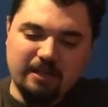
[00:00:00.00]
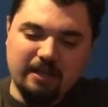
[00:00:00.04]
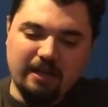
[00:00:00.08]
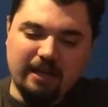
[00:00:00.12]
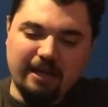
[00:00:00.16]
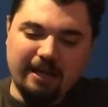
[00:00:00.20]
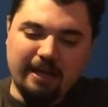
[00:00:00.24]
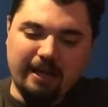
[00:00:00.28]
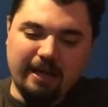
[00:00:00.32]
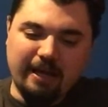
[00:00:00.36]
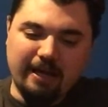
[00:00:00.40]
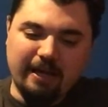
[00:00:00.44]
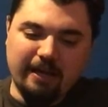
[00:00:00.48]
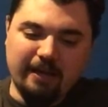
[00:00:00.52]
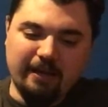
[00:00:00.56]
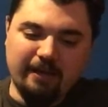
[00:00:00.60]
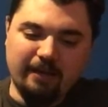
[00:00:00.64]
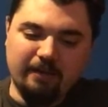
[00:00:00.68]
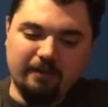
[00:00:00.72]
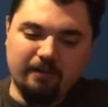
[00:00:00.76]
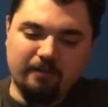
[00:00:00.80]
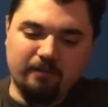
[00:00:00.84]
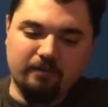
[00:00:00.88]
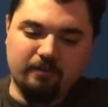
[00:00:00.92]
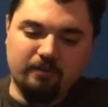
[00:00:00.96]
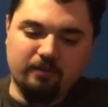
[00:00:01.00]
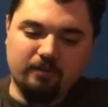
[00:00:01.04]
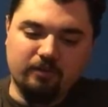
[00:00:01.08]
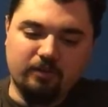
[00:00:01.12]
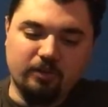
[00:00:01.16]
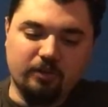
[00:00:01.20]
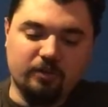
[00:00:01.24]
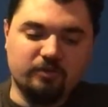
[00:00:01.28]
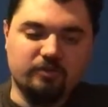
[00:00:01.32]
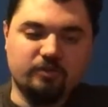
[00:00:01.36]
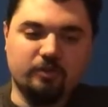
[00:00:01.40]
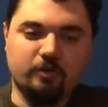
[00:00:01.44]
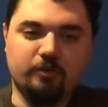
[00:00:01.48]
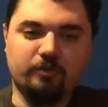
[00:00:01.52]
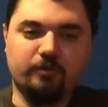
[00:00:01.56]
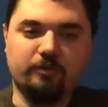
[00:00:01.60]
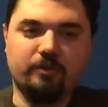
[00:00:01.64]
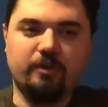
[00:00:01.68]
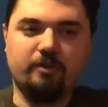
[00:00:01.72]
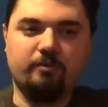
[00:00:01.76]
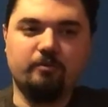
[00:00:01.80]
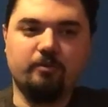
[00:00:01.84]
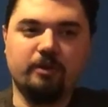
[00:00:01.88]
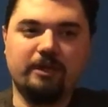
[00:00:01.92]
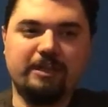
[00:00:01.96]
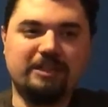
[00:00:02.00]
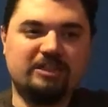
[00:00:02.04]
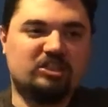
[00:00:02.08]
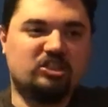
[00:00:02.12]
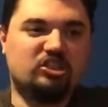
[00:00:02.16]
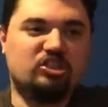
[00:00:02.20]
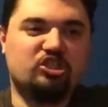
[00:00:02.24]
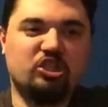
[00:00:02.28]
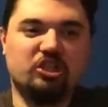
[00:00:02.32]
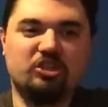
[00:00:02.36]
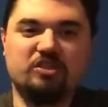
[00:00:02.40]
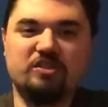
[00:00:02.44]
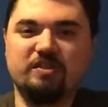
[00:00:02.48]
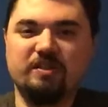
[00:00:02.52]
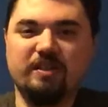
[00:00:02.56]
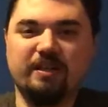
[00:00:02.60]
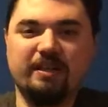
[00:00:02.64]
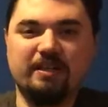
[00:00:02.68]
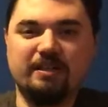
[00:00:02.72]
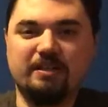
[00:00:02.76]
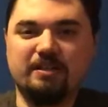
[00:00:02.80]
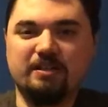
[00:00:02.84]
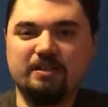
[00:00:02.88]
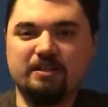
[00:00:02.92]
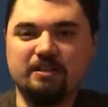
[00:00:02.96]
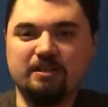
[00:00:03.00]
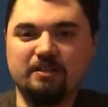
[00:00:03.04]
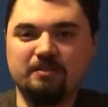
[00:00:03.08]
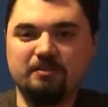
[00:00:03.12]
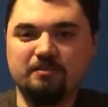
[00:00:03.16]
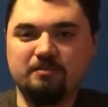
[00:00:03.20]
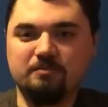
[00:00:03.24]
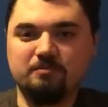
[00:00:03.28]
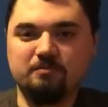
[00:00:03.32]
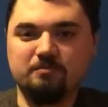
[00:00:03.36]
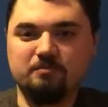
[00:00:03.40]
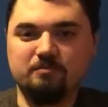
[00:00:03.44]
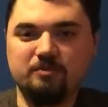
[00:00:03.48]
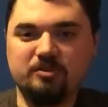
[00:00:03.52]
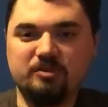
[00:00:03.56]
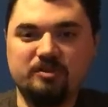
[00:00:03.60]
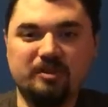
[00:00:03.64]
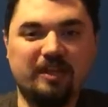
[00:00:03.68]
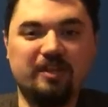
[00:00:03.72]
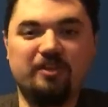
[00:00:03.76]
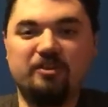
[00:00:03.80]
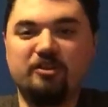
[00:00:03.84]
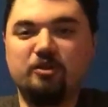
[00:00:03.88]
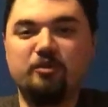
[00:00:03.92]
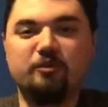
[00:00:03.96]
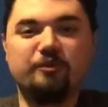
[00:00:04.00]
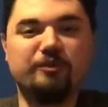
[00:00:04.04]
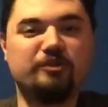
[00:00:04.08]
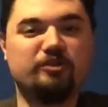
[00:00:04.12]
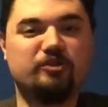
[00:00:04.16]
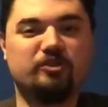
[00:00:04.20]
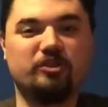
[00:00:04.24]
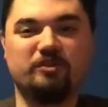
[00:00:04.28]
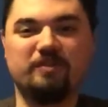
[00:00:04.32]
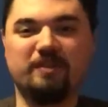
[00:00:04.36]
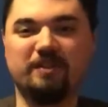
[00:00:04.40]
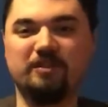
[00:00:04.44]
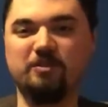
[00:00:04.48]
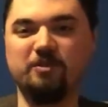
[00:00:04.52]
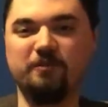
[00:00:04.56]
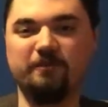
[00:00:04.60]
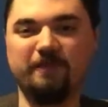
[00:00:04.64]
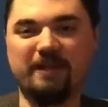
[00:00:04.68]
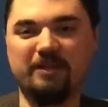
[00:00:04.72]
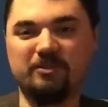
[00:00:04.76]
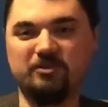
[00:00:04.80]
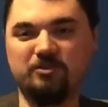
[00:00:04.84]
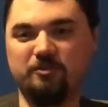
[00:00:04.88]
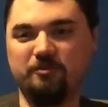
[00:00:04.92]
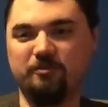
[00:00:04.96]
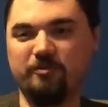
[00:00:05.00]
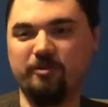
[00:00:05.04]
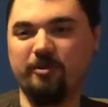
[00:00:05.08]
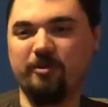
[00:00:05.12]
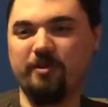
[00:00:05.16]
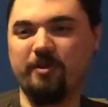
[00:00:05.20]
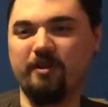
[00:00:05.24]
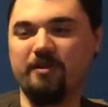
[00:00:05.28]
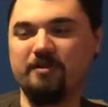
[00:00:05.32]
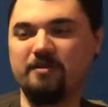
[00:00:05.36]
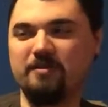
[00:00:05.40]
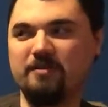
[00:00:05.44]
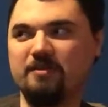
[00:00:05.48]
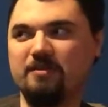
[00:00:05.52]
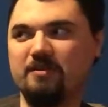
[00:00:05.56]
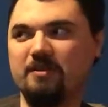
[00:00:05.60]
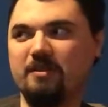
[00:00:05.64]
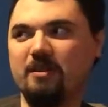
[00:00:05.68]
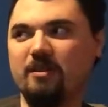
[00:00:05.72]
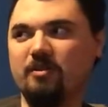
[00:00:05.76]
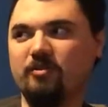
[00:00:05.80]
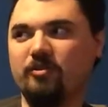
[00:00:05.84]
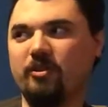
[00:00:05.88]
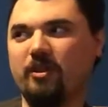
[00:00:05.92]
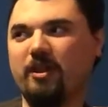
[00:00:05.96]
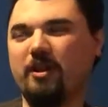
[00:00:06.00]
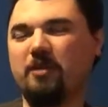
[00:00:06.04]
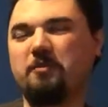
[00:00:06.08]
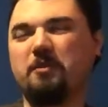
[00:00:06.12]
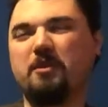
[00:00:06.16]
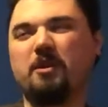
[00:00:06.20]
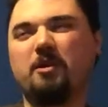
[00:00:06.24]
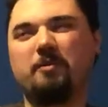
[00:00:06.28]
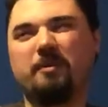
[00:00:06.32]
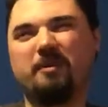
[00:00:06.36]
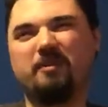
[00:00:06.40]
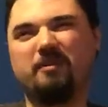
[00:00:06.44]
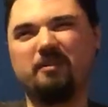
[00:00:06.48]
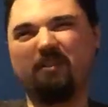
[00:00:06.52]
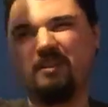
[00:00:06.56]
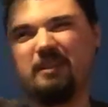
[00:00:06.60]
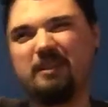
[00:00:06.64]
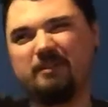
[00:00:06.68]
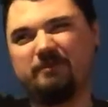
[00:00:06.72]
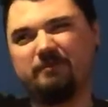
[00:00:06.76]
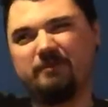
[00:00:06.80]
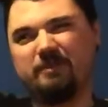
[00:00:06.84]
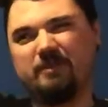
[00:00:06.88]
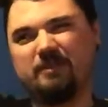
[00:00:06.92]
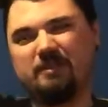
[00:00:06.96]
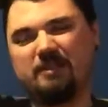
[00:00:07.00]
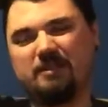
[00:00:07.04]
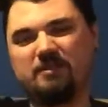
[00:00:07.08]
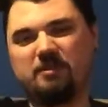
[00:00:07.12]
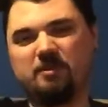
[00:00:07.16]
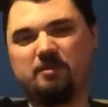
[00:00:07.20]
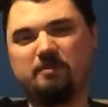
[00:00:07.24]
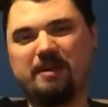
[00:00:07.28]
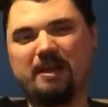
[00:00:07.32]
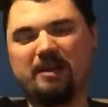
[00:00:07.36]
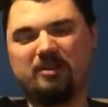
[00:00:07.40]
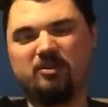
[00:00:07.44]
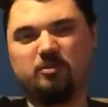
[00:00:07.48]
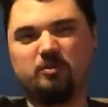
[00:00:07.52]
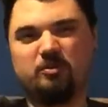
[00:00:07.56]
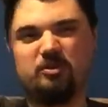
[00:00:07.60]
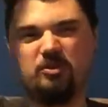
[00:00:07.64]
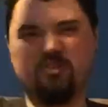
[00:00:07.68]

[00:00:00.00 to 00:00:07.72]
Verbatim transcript: And there's the whole thing where it's just like State of the Union's just like Too Fast, Too Furious. They're like, well, we couldn't get Vin Diesel back, so we're